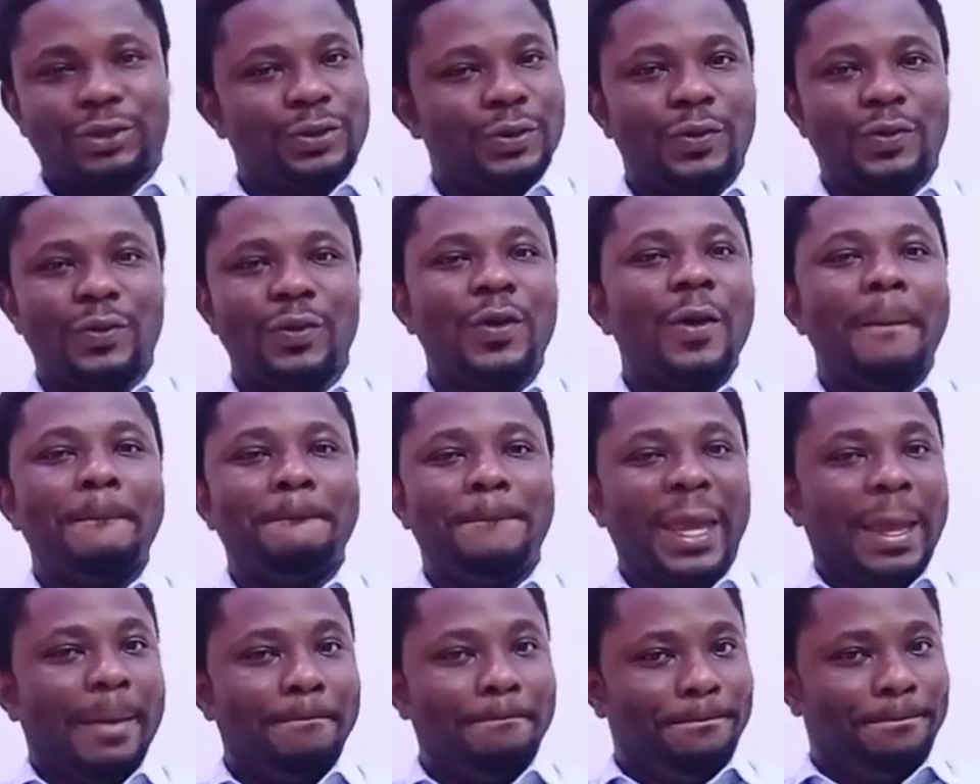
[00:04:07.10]
to
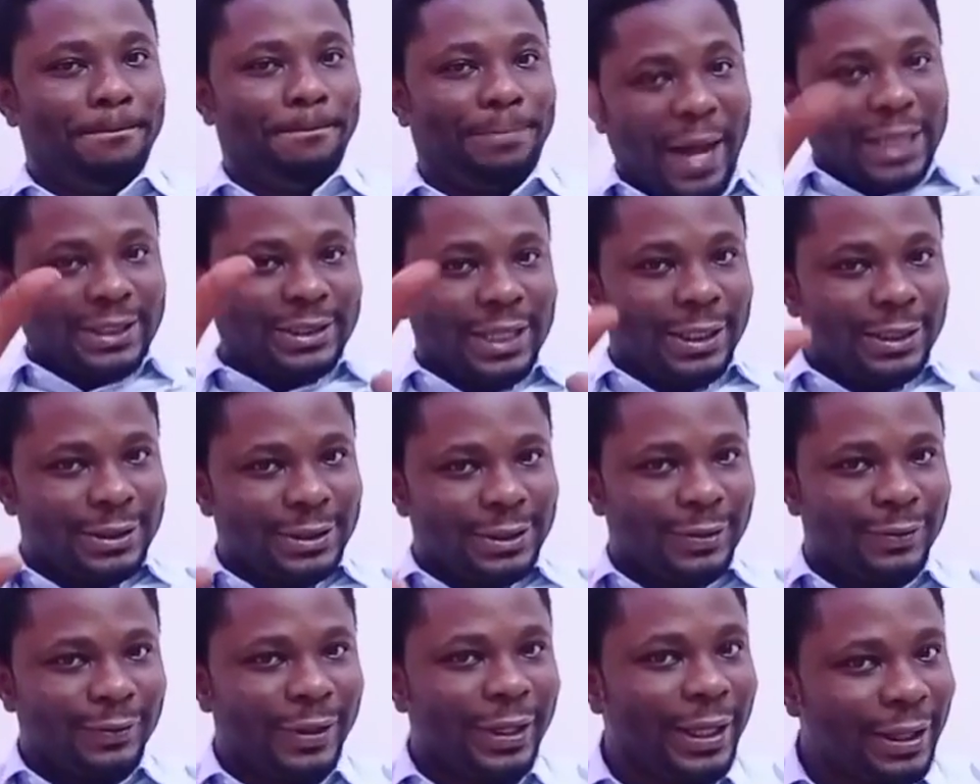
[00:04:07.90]
be imparted
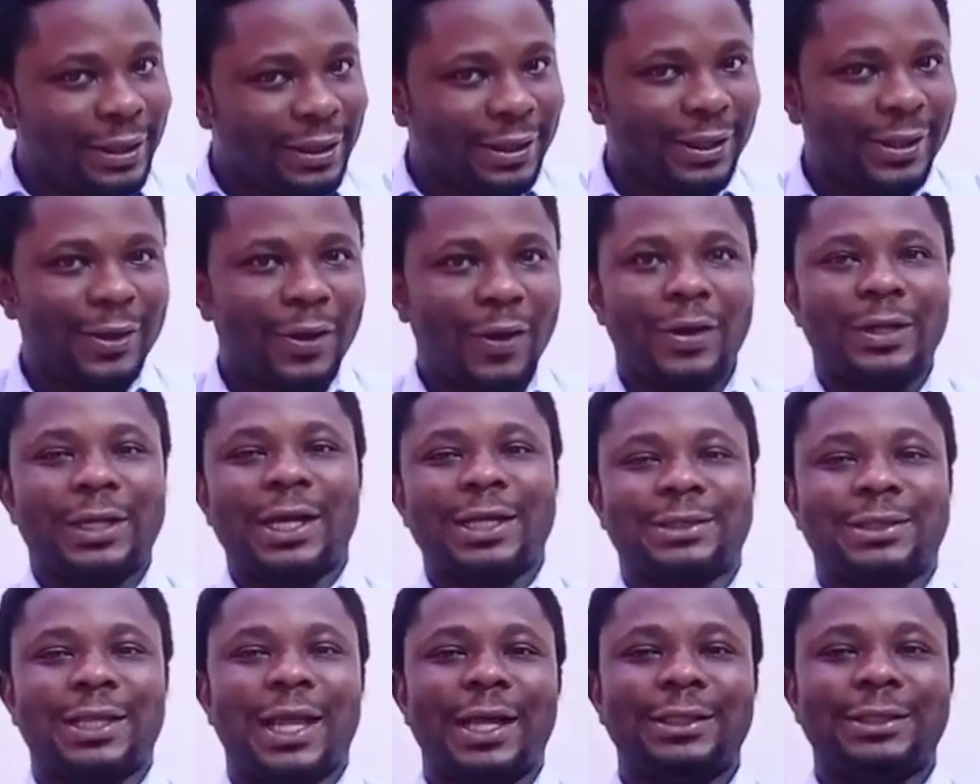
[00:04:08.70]
with
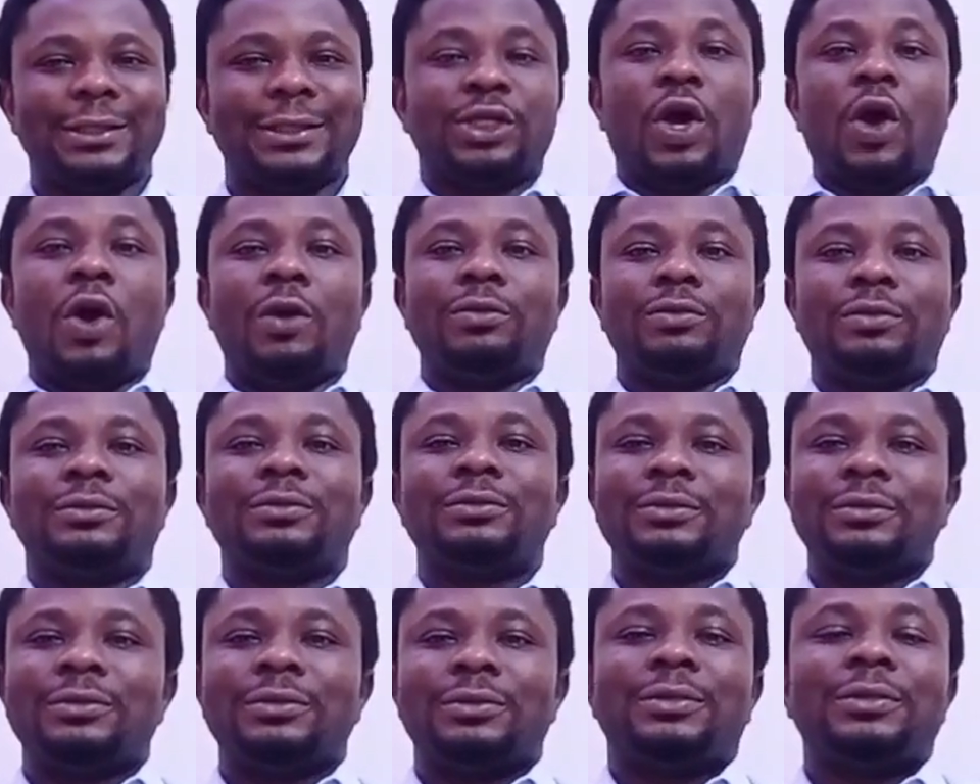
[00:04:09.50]
understanding. So
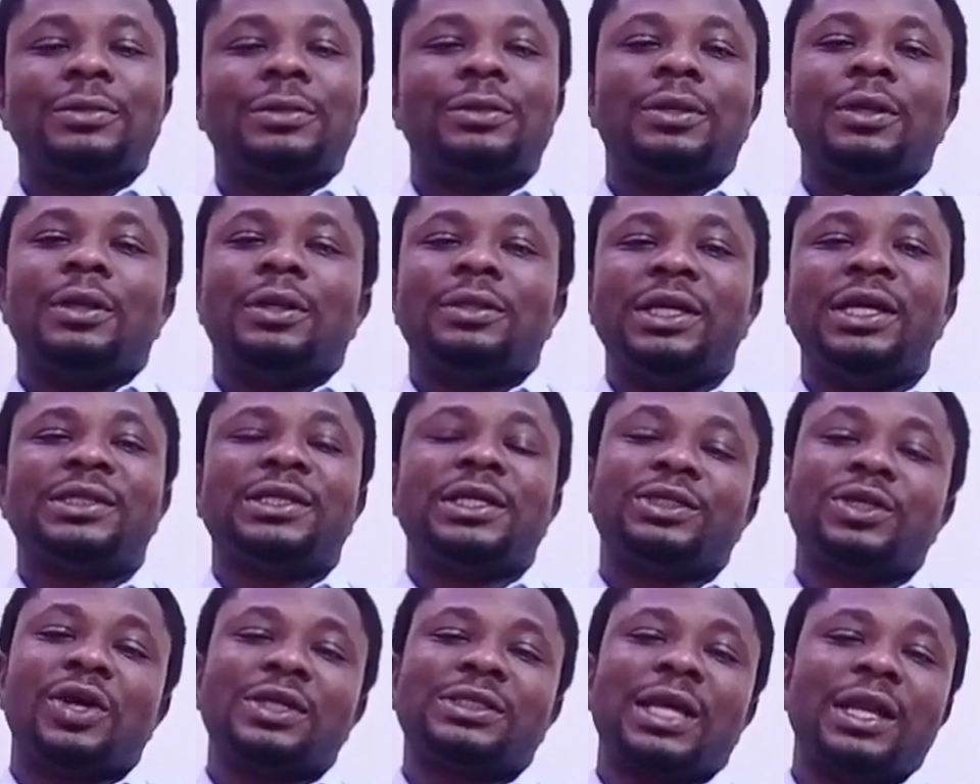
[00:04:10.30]
this
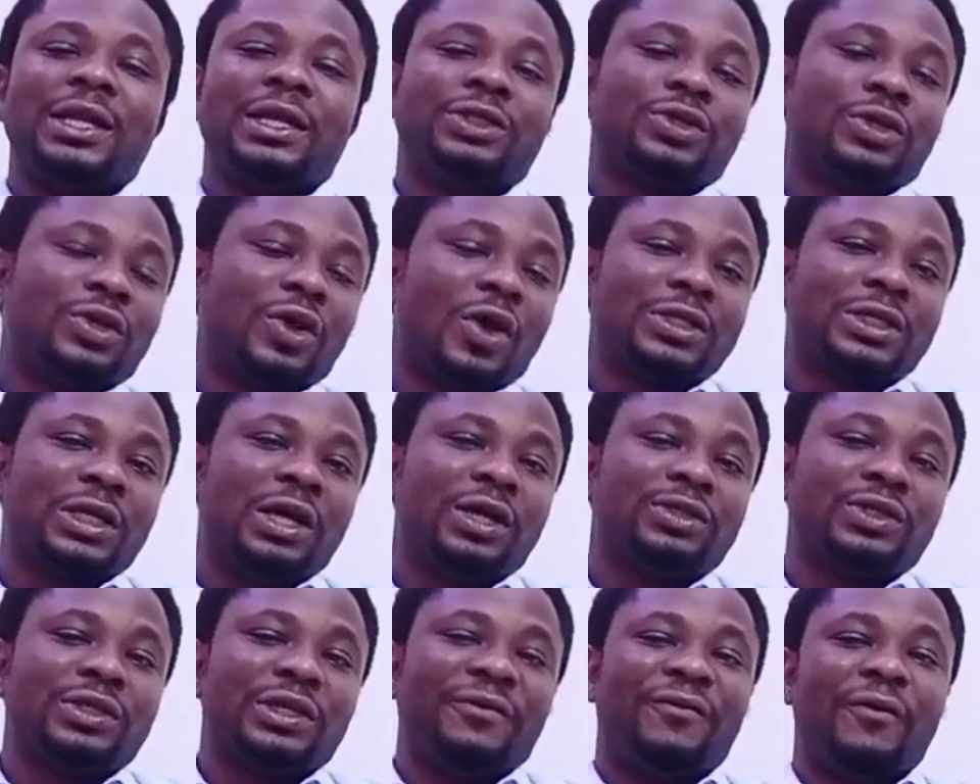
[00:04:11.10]
is just an introduction
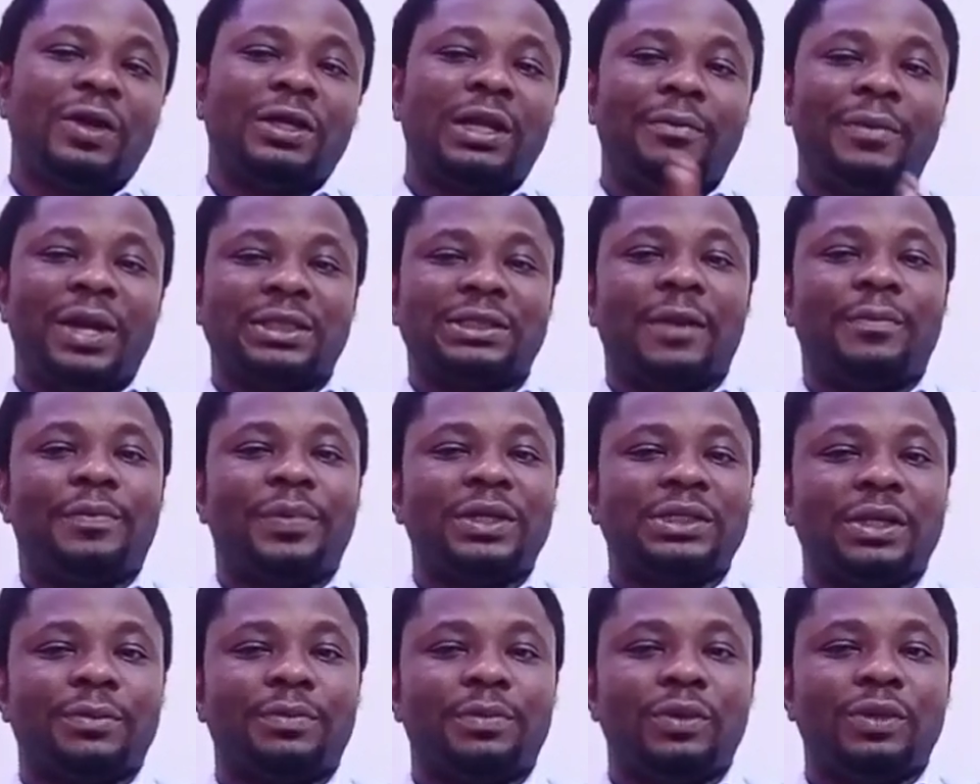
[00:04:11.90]
to the fundamental
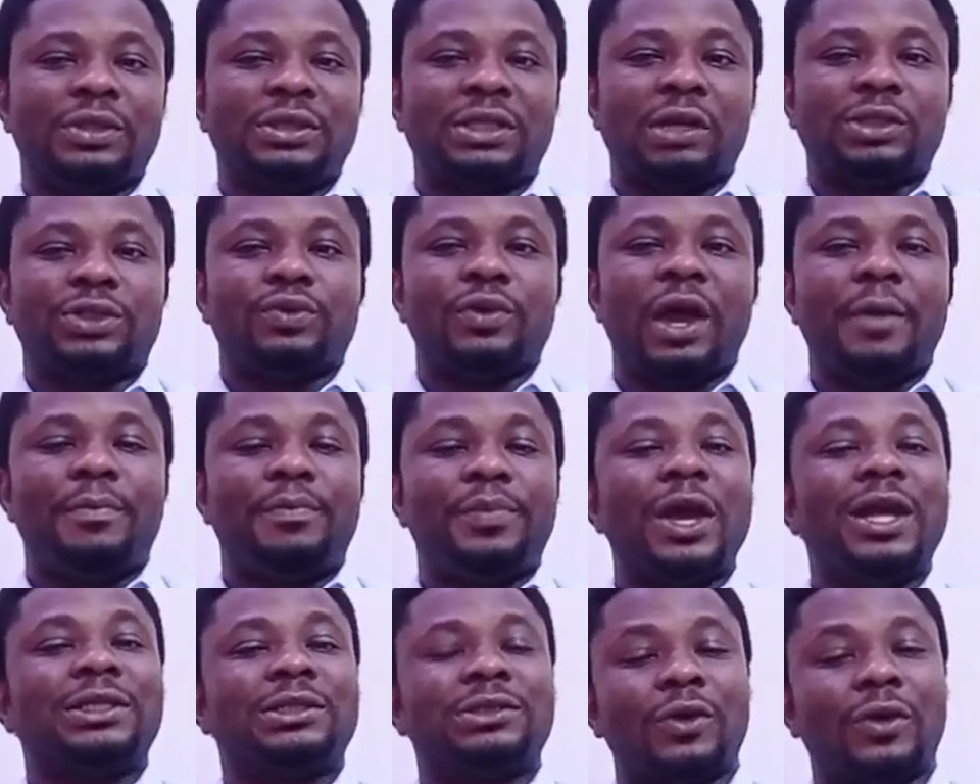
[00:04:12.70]
principles that will help
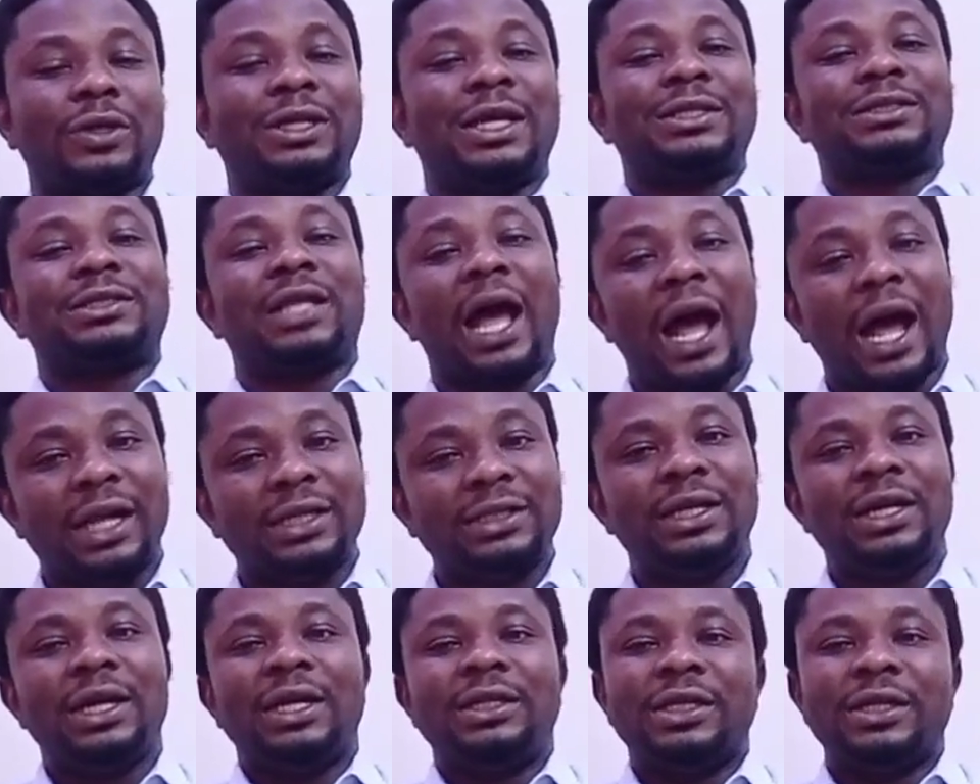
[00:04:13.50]
you
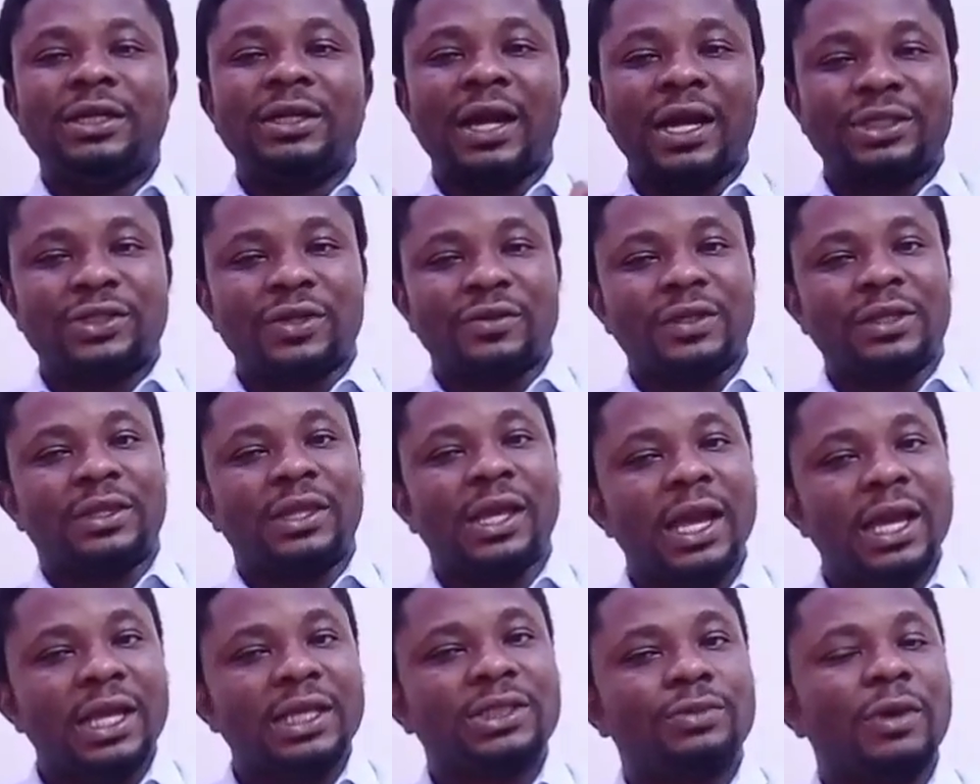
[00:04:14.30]
understand the rest of the
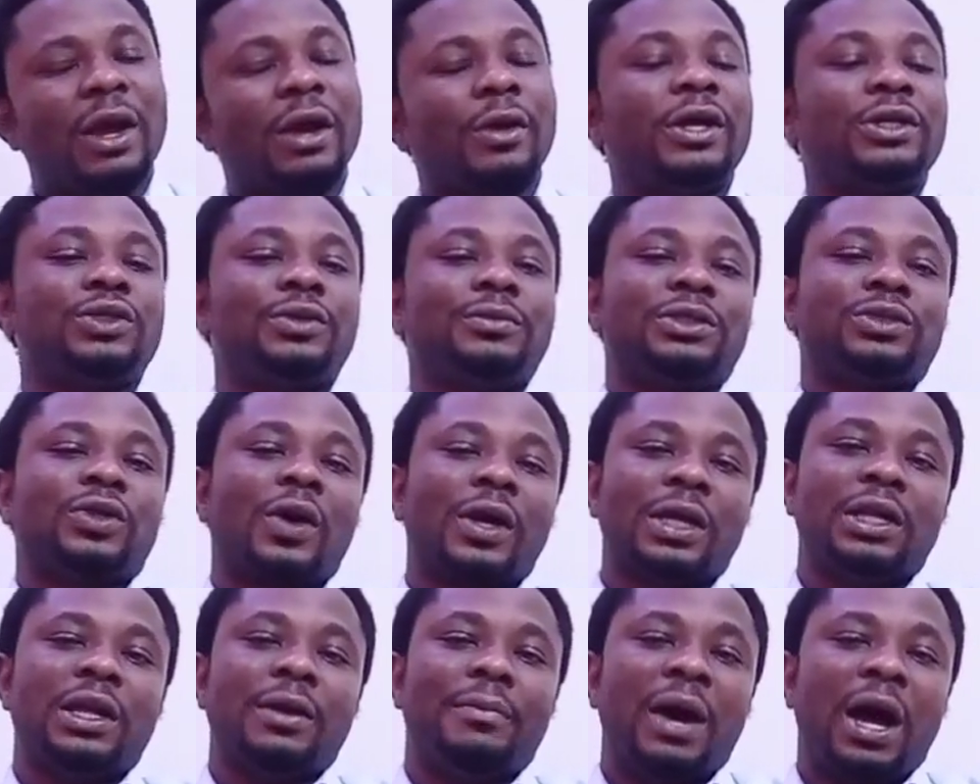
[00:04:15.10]
things we are going to be
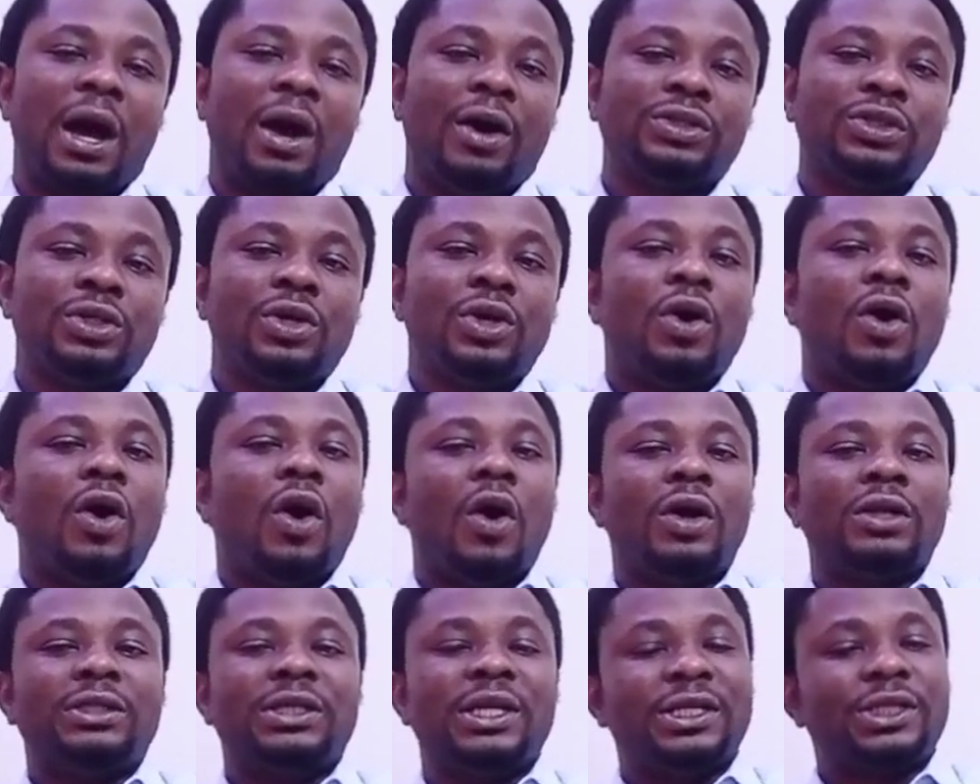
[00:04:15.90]
talking about
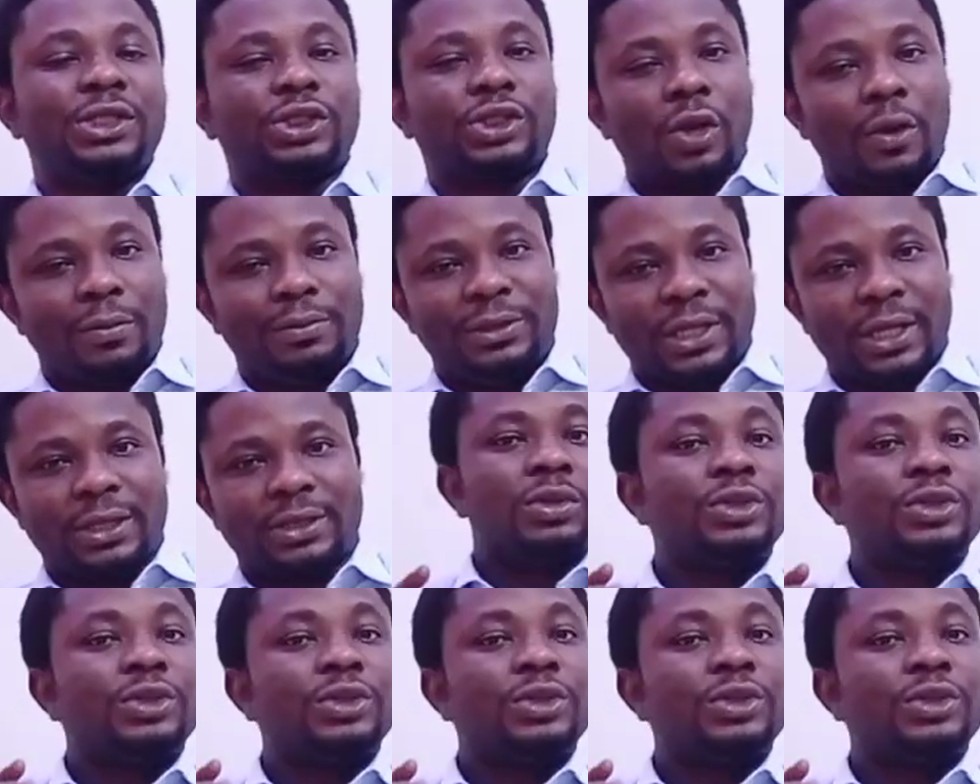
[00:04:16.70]
on this subject.